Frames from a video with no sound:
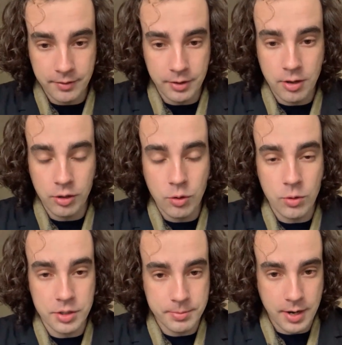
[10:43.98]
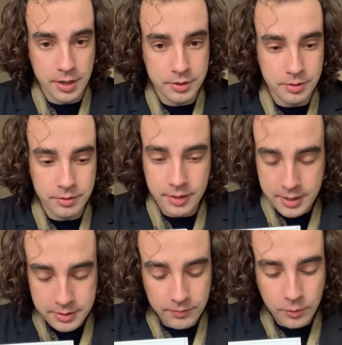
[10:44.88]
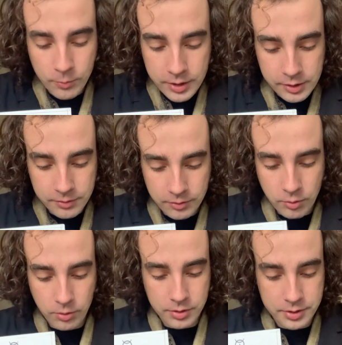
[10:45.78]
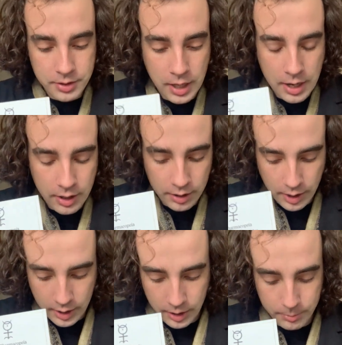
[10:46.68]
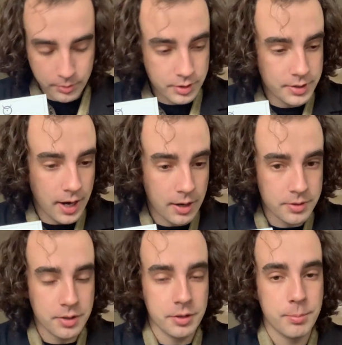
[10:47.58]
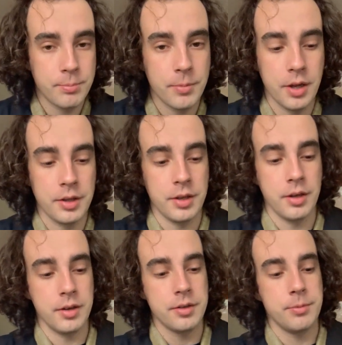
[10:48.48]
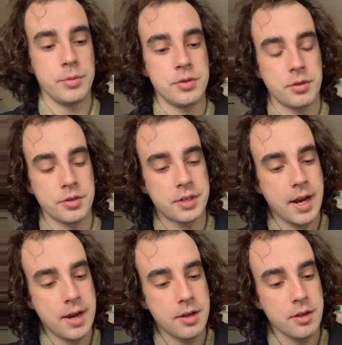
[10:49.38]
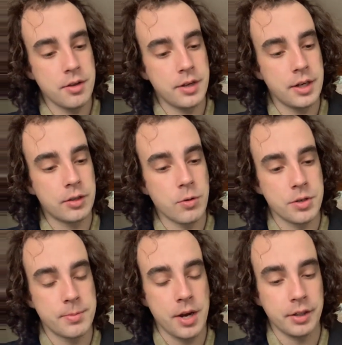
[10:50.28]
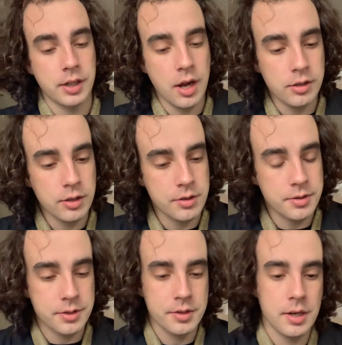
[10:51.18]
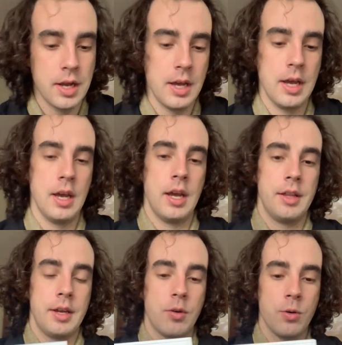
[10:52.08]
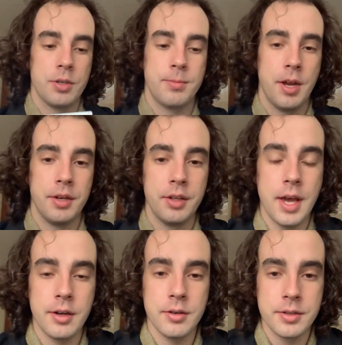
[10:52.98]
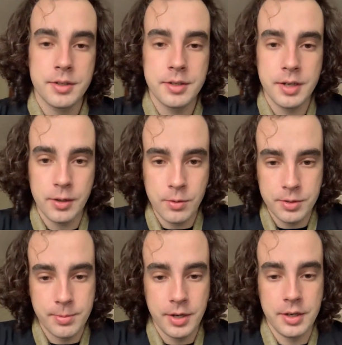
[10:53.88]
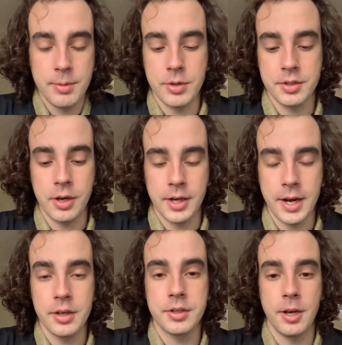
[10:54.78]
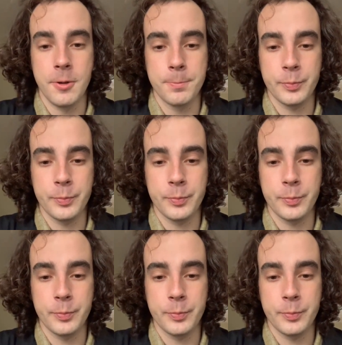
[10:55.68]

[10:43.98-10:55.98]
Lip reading: all correspond to days of the week, of course, sounds on the musical scale, they correspond to colors, they correspond to letters, they correspond to numbers. Okay, so